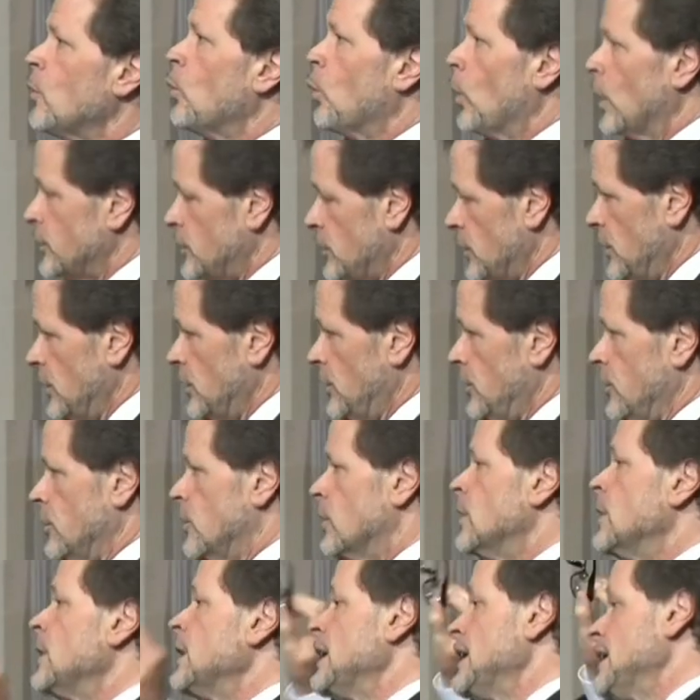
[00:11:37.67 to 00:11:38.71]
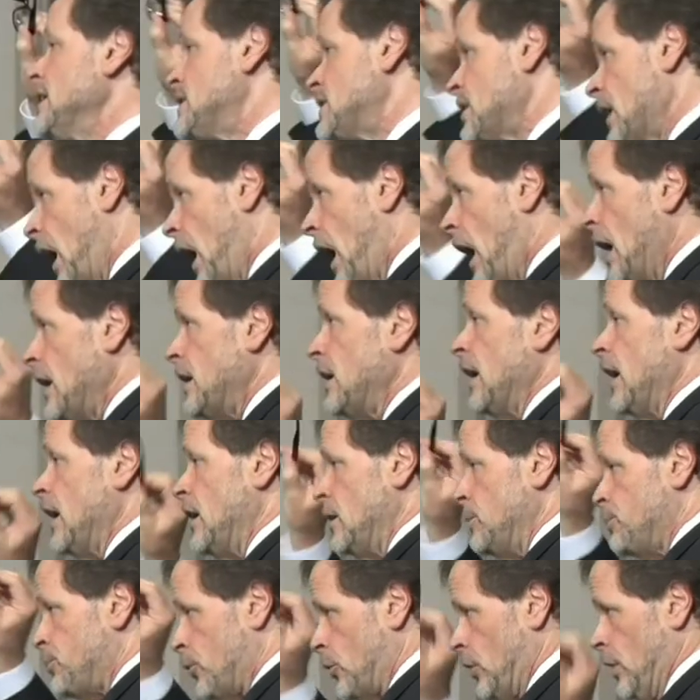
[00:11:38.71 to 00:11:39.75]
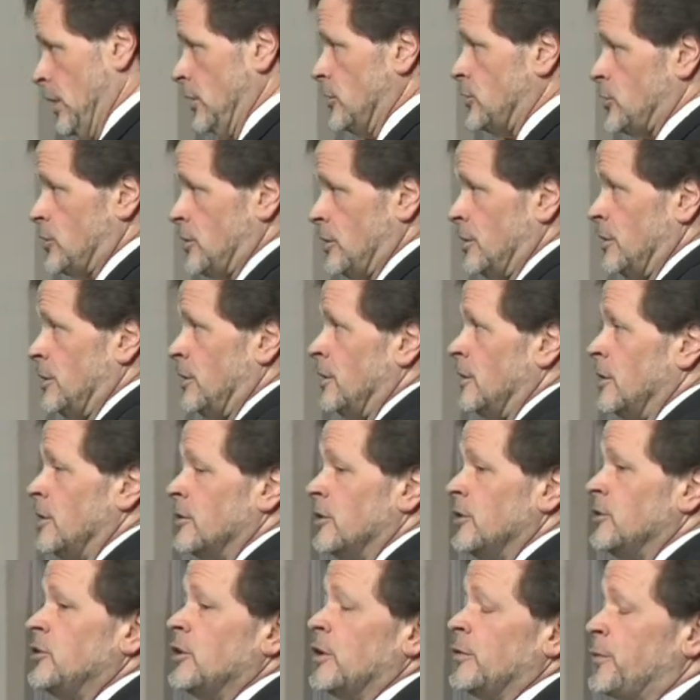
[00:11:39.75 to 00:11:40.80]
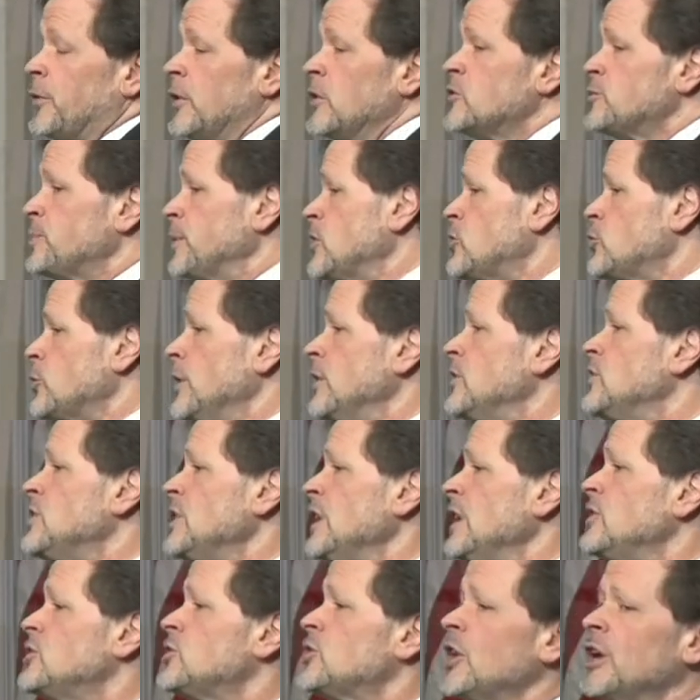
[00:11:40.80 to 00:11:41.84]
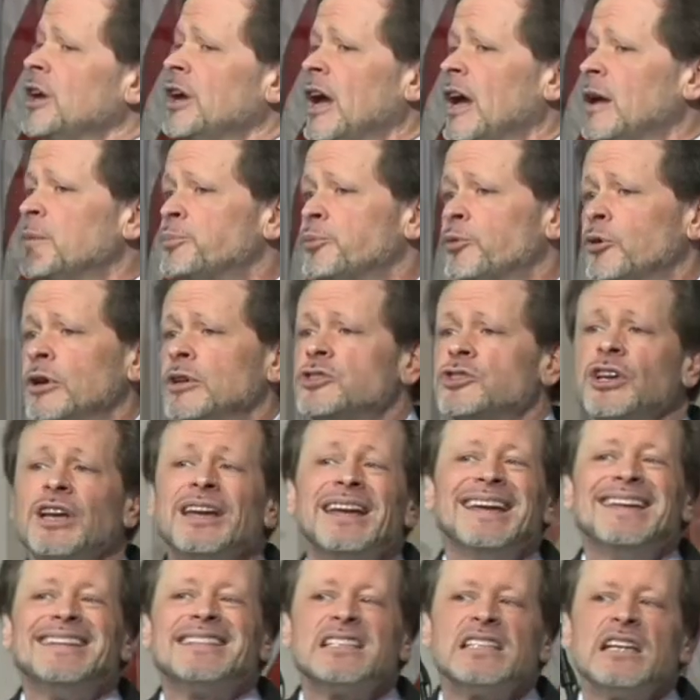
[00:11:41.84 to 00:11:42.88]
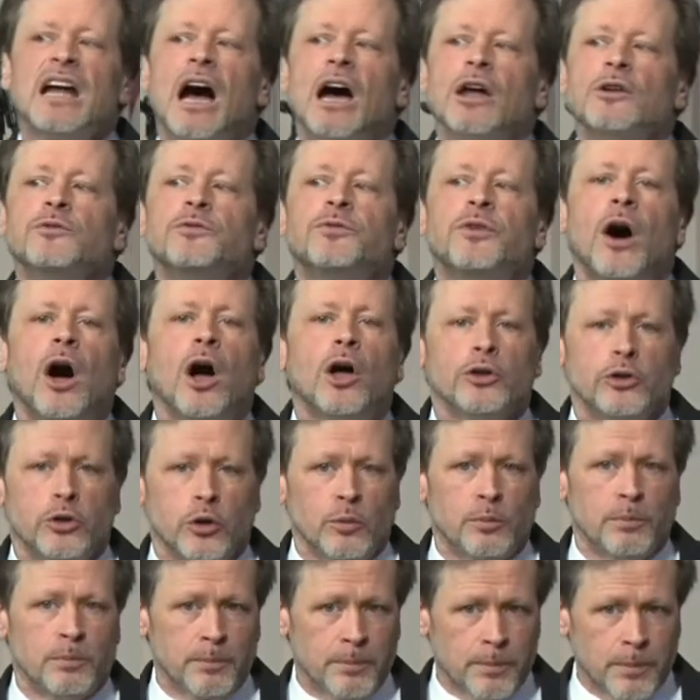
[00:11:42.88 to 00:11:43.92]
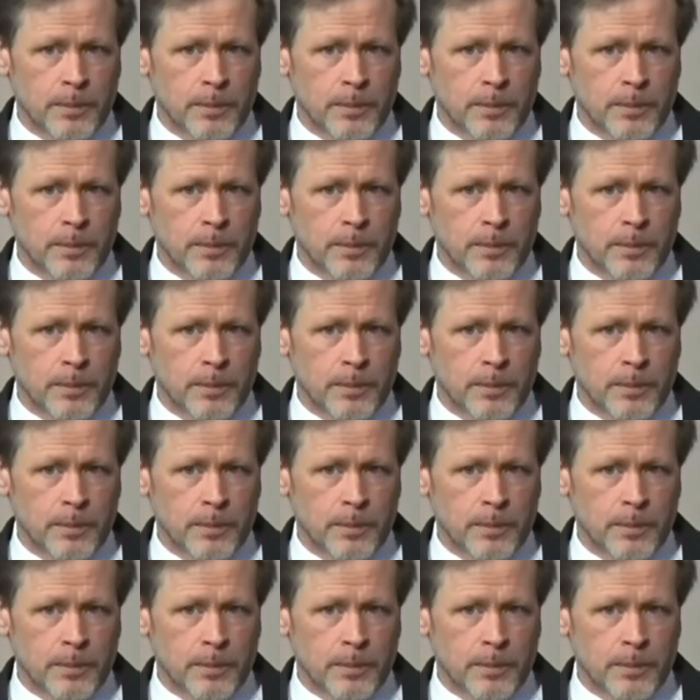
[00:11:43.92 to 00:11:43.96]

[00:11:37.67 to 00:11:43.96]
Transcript: What did he do? He taught and he preached. The difference between teaching and preaching is not volume.